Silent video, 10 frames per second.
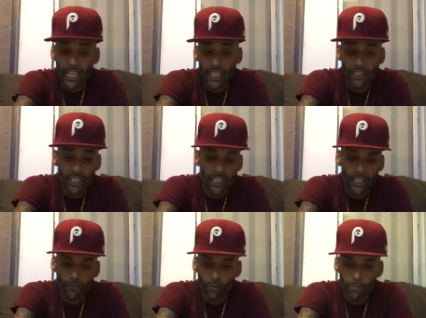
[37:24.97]
it's
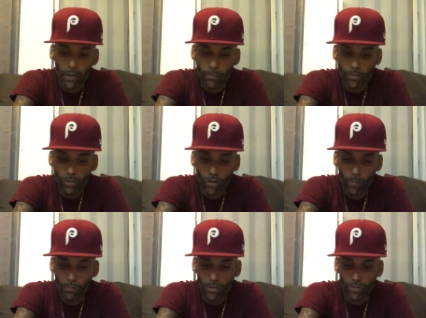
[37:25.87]
easy for people to
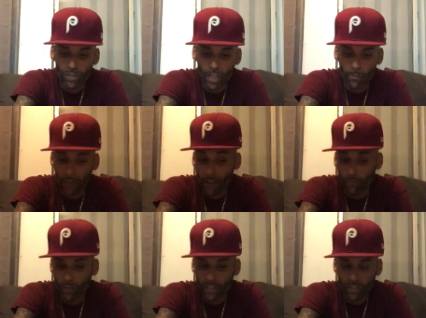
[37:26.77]
abuse them
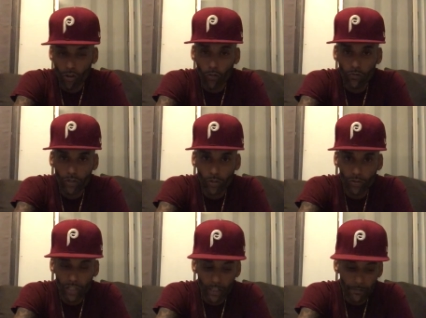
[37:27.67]
and risk
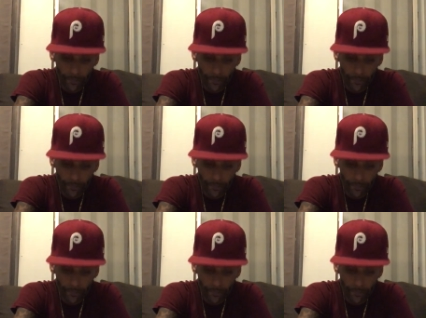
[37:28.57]
overdosing.